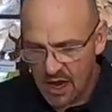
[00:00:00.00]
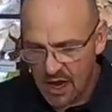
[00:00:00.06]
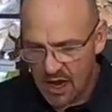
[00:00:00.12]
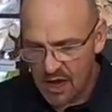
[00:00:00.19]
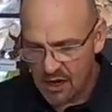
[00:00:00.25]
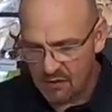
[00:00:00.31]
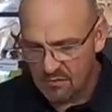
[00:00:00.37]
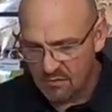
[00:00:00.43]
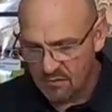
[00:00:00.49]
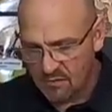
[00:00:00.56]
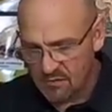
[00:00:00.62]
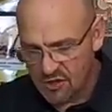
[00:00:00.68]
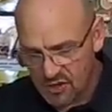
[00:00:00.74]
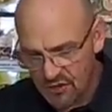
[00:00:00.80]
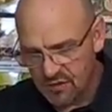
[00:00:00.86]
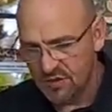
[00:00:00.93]
And
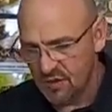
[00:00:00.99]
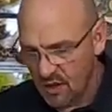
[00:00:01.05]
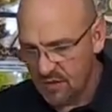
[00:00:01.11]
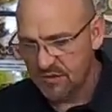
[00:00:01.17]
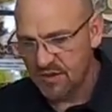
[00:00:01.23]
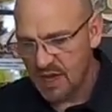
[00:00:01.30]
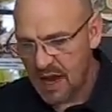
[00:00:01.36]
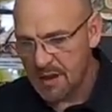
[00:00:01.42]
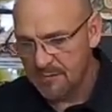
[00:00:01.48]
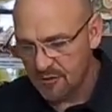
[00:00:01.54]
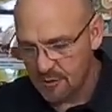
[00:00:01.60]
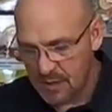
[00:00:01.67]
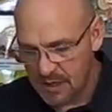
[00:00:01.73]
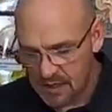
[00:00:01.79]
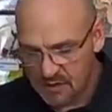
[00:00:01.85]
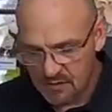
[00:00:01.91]
just enough time
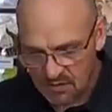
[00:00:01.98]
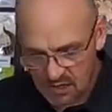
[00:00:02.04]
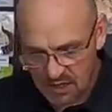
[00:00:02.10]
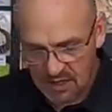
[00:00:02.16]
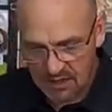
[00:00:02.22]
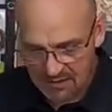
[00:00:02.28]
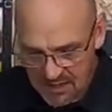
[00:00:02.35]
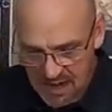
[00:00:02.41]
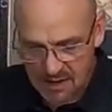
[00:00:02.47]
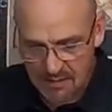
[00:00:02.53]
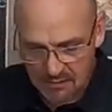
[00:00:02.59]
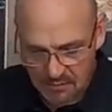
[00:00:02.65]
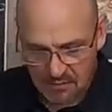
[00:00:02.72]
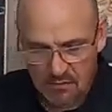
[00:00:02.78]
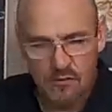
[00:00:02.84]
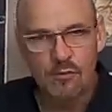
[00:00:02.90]
for me to get
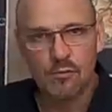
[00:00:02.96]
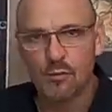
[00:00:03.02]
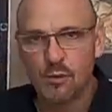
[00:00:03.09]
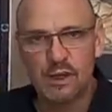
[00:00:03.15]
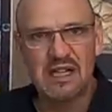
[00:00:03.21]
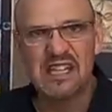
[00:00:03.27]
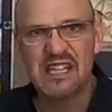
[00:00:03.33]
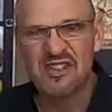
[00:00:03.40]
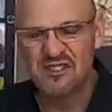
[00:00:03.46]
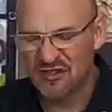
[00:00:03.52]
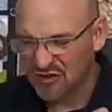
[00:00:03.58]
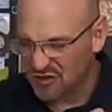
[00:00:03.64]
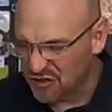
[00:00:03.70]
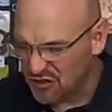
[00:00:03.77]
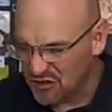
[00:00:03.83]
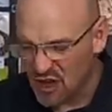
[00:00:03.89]
that really
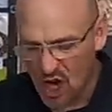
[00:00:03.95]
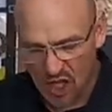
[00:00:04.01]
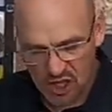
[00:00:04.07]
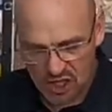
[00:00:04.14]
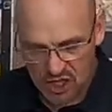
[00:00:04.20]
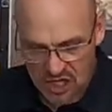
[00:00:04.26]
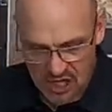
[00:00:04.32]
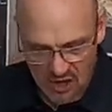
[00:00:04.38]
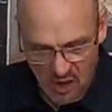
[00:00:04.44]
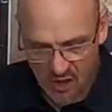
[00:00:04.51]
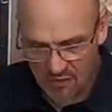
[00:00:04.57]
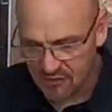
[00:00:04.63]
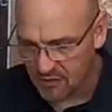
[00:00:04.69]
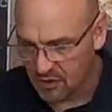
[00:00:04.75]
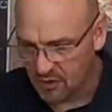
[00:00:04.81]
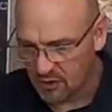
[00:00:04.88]
stuck shed
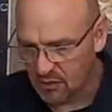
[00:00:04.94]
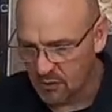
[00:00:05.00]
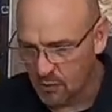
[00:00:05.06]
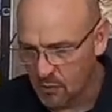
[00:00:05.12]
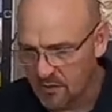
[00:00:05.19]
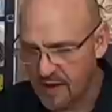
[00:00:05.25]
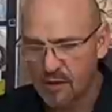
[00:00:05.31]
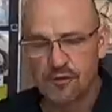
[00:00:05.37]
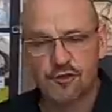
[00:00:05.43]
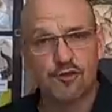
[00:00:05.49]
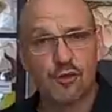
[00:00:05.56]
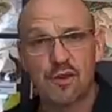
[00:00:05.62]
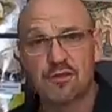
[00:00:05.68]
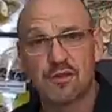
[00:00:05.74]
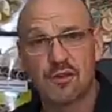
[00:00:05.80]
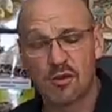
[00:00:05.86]
off of her without
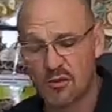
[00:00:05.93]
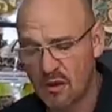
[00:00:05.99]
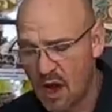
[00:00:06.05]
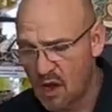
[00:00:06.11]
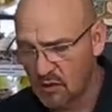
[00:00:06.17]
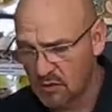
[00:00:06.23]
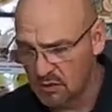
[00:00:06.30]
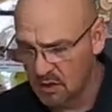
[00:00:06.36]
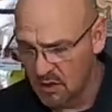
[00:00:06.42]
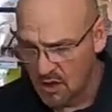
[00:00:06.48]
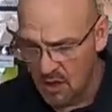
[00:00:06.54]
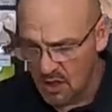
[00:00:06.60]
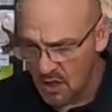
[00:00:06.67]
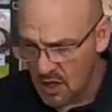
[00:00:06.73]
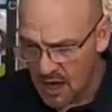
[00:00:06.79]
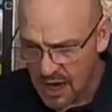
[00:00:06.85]
stressing her out.
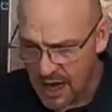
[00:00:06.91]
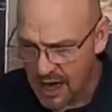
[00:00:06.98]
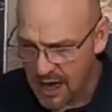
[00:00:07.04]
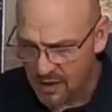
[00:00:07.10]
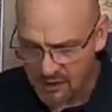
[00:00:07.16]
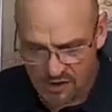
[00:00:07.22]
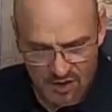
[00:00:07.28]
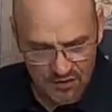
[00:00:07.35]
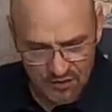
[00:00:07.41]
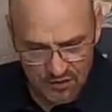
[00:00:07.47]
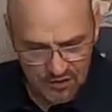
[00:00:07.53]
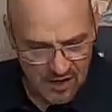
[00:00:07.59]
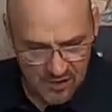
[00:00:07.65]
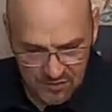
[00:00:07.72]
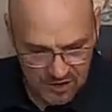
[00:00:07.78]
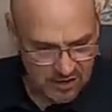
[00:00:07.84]
And just as
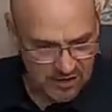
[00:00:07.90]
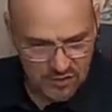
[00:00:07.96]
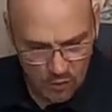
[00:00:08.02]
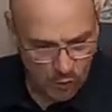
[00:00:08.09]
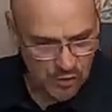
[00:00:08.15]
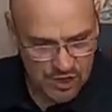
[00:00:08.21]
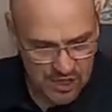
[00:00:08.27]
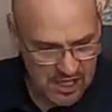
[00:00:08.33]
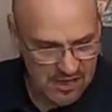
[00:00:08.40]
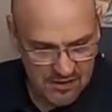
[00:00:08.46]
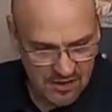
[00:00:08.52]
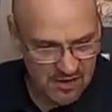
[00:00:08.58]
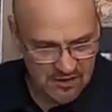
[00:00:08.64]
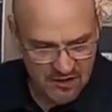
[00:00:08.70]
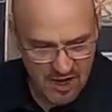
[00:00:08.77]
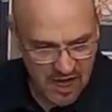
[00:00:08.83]
I was getting towards the end
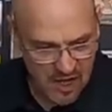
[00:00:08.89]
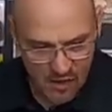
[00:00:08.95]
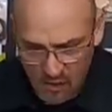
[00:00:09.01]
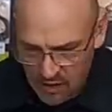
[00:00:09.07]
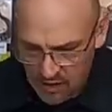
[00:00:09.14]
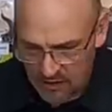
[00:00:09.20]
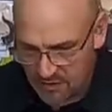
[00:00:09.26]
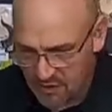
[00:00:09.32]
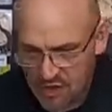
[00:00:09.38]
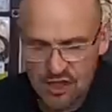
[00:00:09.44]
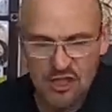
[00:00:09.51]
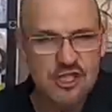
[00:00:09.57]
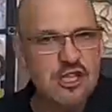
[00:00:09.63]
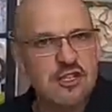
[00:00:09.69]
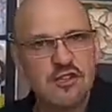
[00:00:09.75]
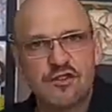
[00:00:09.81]
of the tail, and
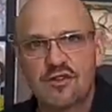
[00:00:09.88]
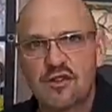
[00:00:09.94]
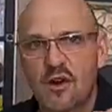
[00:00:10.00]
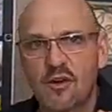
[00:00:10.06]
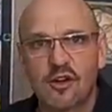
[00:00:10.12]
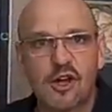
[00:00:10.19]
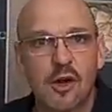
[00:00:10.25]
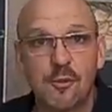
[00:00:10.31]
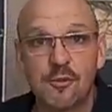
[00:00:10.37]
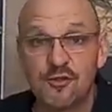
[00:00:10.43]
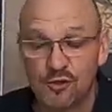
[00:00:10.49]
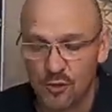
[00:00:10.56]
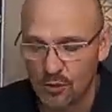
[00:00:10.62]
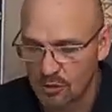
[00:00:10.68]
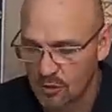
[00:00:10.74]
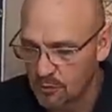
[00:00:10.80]
she just started coming
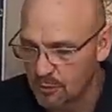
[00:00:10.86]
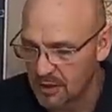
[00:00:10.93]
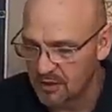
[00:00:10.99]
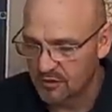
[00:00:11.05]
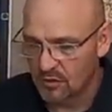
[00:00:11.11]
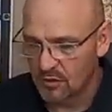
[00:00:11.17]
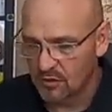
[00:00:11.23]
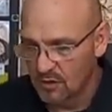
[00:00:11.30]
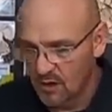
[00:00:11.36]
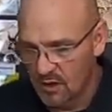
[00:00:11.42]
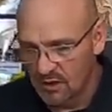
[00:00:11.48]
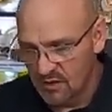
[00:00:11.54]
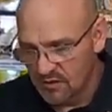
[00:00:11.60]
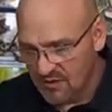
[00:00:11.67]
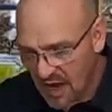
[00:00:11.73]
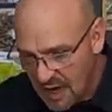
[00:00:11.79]
to a little bit. So
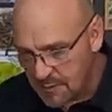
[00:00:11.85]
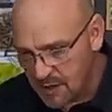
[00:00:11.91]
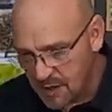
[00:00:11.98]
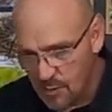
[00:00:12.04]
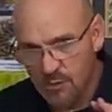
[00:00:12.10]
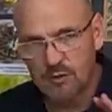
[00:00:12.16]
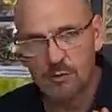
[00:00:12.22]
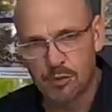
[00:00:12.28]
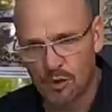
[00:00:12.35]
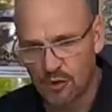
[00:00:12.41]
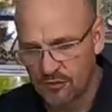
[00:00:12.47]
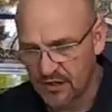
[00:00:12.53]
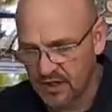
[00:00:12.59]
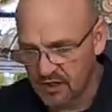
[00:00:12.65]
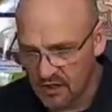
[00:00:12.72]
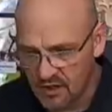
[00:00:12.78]
the timing was
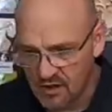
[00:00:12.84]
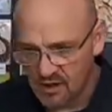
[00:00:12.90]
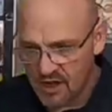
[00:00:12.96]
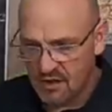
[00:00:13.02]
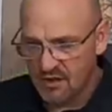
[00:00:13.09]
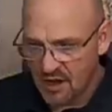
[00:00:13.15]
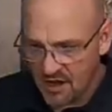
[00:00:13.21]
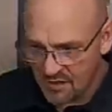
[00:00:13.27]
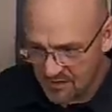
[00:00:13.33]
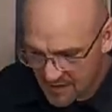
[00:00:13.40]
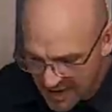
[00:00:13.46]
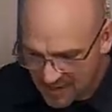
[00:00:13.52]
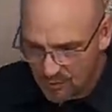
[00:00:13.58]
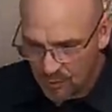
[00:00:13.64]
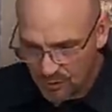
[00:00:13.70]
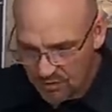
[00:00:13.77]
perfect. And
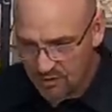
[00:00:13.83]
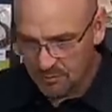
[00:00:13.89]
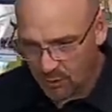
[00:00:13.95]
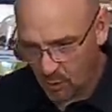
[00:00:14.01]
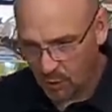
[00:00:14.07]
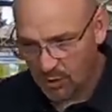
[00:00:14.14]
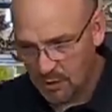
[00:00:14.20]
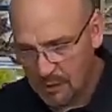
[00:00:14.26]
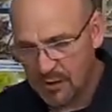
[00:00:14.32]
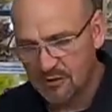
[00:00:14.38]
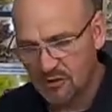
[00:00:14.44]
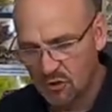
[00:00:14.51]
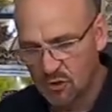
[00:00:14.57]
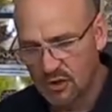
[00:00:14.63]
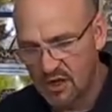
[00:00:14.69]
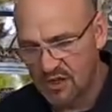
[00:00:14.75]
that's what's important about
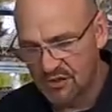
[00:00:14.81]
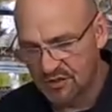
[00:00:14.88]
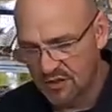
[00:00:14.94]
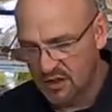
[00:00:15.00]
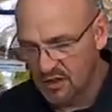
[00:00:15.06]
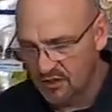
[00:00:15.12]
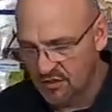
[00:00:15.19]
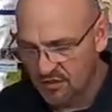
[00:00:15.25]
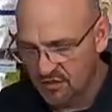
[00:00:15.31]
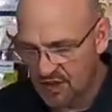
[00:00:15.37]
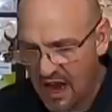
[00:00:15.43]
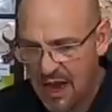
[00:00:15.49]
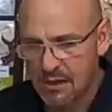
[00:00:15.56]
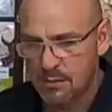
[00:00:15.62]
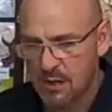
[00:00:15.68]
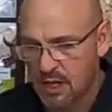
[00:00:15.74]
doing this, is
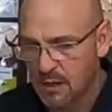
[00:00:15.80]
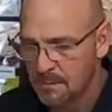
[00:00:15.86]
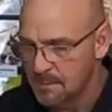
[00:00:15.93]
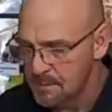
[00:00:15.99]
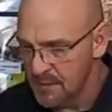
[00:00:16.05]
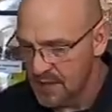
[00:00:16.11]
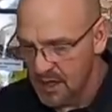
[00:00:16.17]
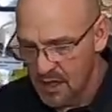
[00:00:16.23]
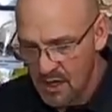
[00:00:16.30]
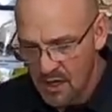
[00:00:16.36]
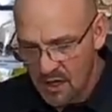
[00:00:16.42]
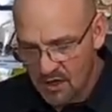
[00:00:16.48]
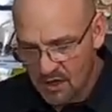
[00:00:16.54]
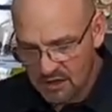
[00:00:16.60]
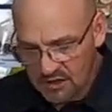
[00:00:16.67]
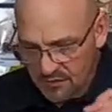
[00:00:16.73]
timing.
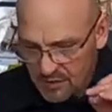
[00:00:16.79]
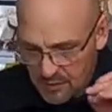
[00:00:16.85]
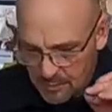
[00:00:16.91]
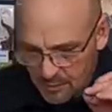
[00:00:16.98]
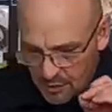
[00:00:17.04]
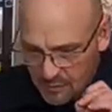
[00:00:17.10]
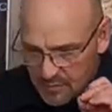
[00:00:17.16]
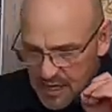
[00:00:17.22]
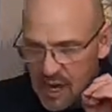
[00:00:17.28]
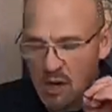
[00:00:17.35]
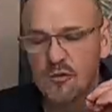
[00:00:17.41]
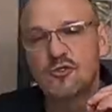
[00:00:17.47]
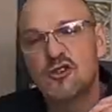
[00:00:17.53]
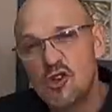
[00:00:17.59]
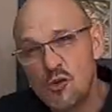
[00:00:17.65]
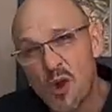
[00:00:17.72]
Because if you put them
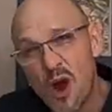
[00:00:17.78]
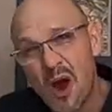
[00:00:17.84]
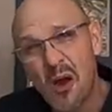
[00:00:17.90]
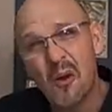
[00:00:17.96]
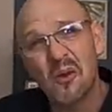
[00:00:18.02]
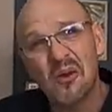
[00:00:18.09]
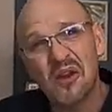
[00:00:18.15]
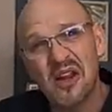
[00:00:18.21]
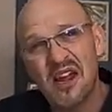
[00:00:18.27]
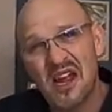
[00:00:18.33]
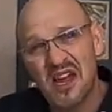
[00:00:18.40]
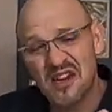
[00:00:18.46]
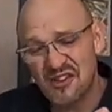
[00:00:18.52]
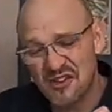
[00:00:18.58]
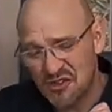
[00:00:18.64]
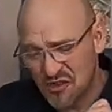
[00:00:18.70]
down too hard
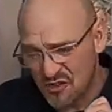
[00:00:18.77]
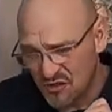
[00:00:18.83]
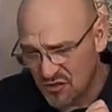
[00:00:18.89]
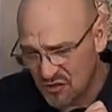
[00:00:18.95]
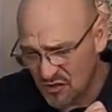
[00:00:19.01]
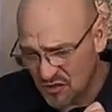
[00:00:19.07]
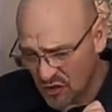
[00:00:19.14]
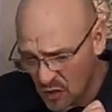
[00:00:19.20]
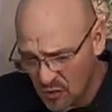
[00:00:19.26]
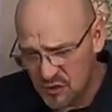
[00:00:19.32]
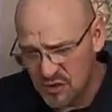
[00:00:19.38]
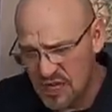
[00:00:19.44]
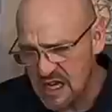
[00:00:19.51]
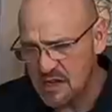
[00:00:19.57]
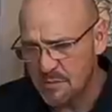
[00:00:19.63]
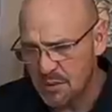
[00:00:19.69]
and too
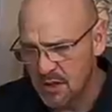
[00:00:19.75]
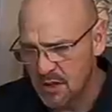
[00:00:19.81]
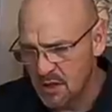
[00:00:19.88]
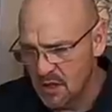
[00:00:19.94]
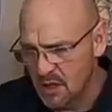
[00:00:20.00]
deep,